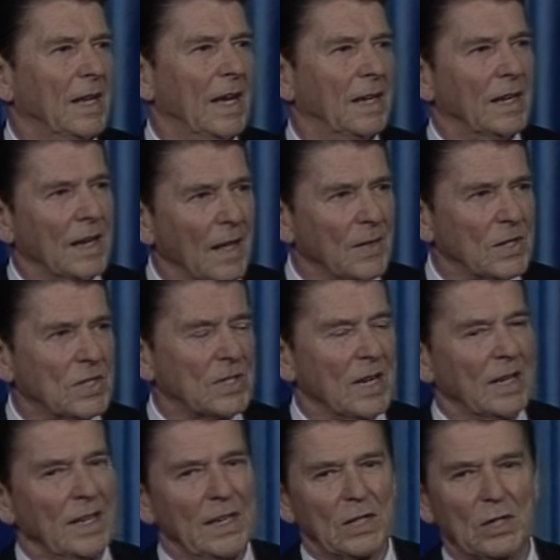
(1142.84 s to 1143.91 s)
And another
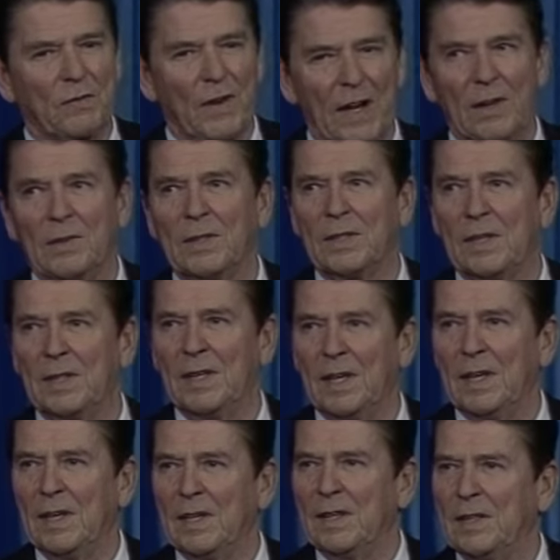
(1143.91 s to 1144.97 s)
study has found
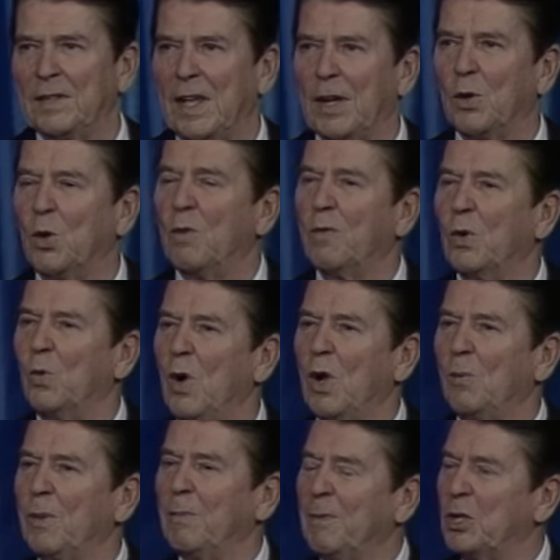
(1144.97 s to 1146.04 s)
that an
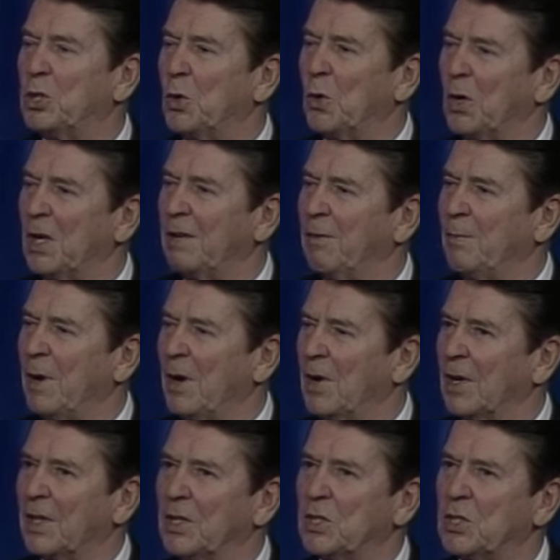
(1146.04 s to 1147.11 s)
overwhelming majority of
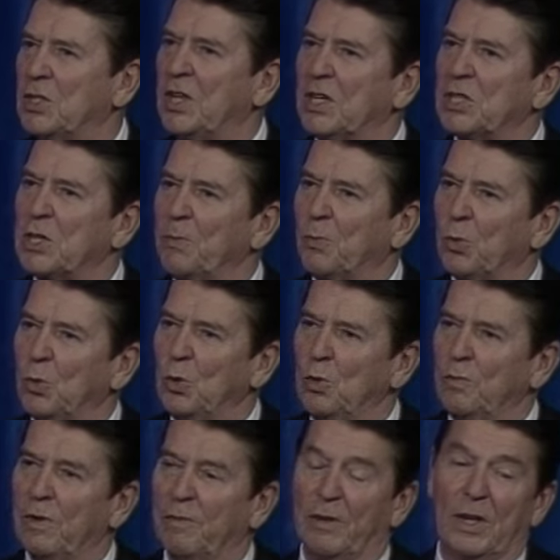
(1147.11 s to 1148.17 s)
Americans
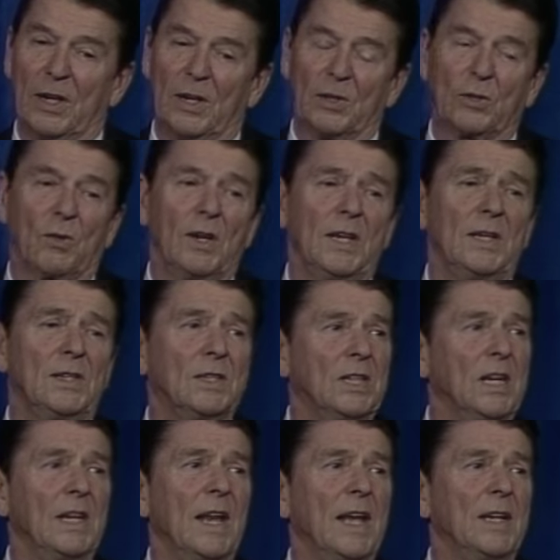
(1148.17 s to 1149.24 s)
disapprove of adultery,
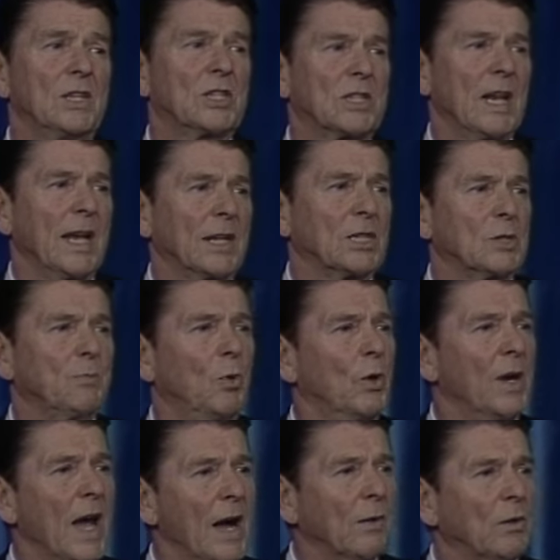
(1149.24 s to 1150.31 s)
teenage sex,
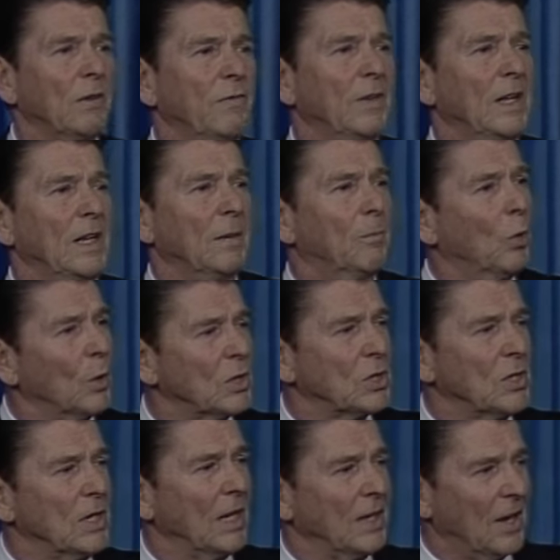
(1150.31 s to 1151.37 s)
pornography,
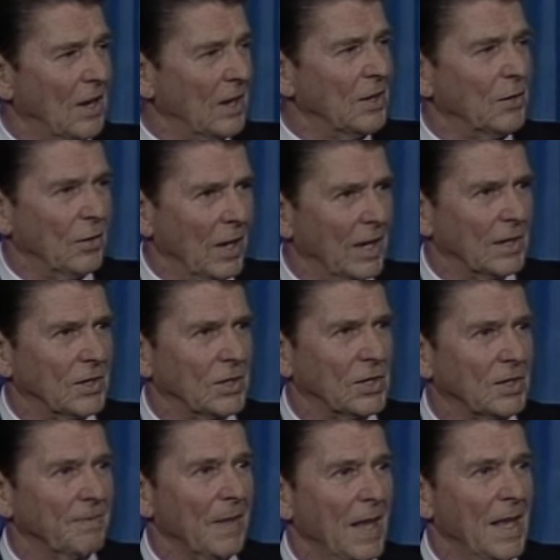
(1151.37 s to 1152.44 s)
abortion, and hard drugs.